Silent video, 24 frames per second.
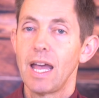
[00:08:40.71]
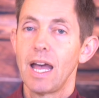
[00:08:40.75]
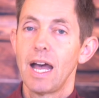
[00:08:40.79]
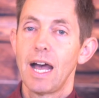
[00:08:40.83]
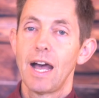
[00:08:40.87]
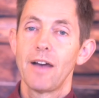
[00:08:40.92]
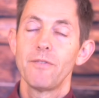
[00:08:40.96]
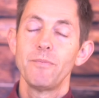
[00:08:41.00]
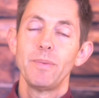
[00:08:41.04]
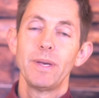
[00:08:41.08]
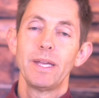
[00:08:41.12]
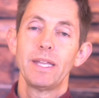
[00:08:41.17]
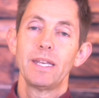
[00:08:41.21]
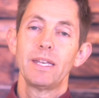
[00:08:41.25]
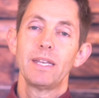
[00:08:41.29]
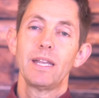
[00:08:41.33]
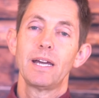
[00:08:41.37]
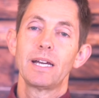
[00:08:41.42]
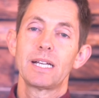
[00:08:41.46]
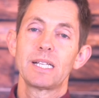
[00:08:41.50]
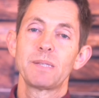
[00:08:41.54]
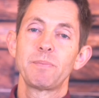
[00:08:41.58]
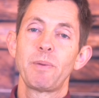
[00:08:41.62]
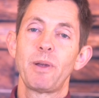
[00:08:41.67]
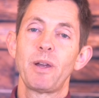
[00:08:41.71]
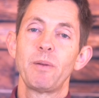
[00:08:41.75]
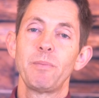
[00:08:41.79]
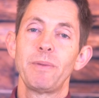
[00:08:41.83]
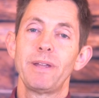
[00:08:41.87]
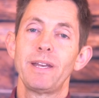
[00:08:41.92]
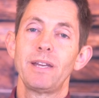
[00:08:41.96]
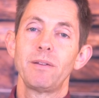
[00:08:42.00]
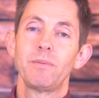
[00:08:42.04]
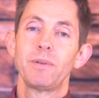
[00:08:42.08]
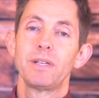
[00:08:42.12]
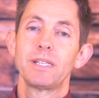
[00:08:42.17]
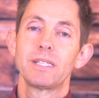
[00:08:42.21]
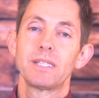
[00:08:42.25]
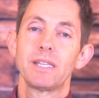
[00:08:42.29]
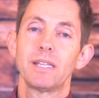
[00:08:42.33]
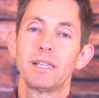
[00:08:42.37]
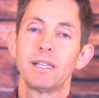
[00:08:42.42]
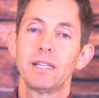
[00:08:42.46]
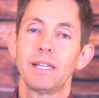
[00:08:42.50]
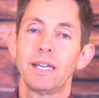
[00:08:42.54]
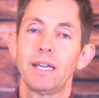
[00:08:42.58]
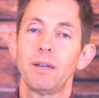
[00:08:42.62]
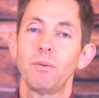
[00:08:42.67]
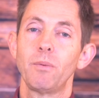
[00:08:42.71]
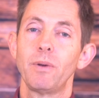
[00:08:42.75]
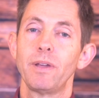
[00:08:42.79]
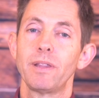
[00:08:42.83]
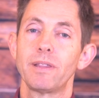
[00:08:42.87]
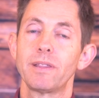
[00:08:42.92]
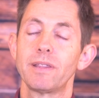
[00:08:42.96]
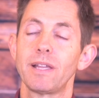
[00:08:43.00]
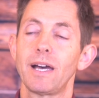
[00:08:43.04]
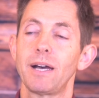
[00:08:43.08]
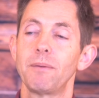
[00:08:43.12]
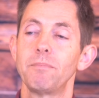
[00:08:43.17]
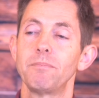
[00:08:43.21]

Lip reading: I've been experimenting recently with